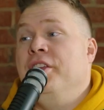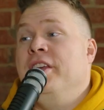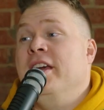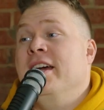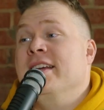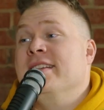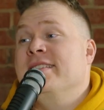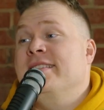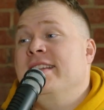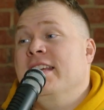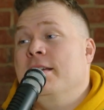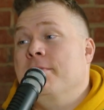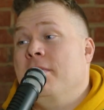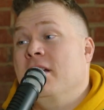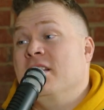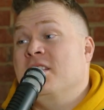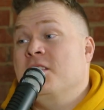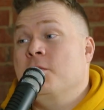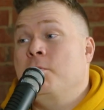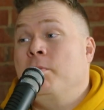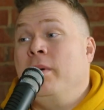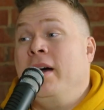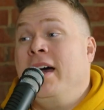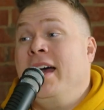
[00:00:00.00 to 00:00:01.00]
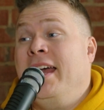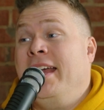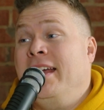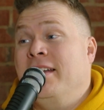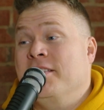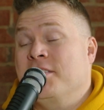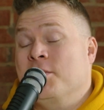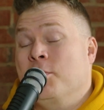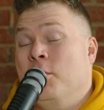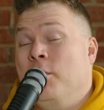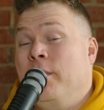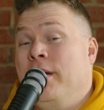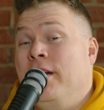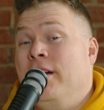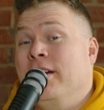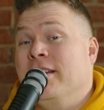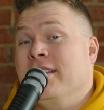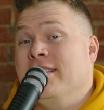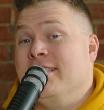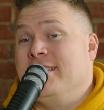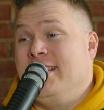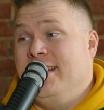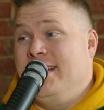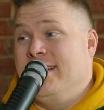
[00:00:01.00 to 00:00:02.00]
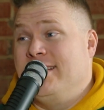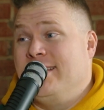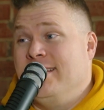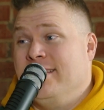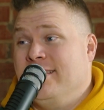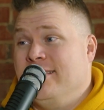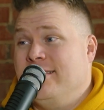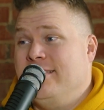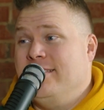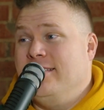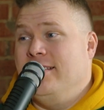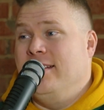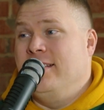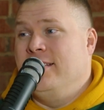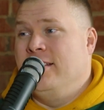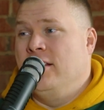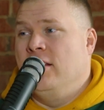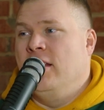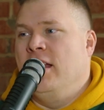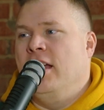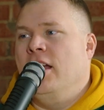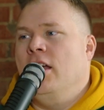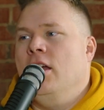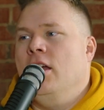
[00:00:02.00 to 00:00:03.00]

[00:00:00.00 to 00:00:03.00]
do you guys think about spying on some American citizens? And they're like,